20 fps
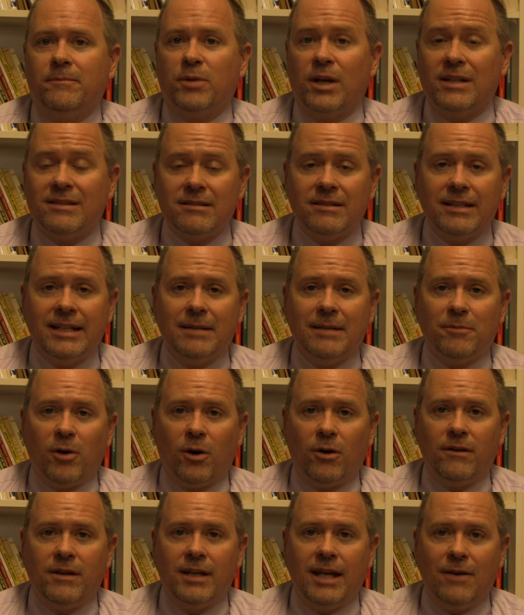presently in
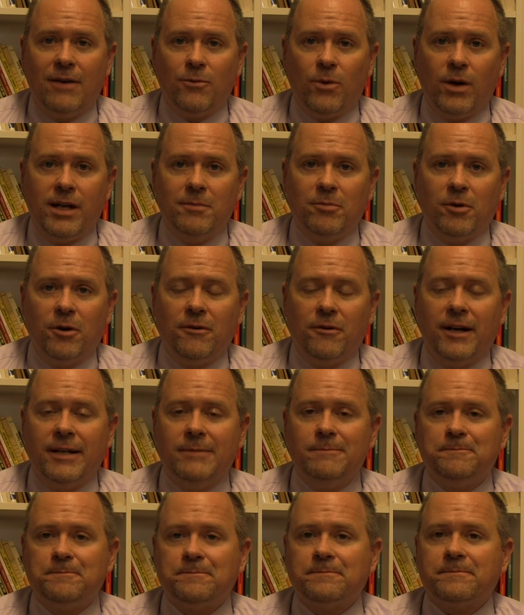part of the FYE
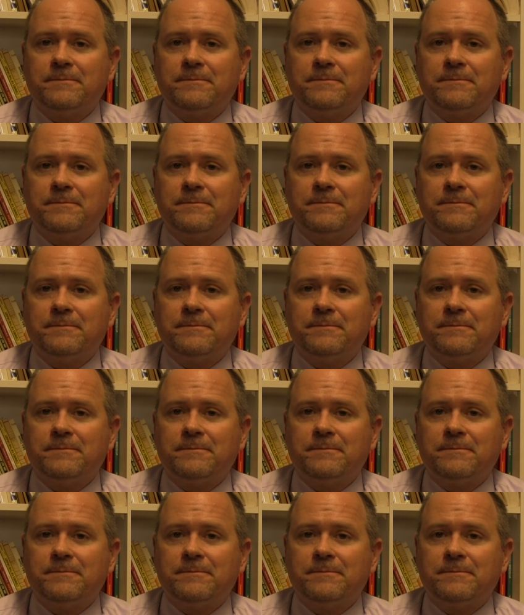program.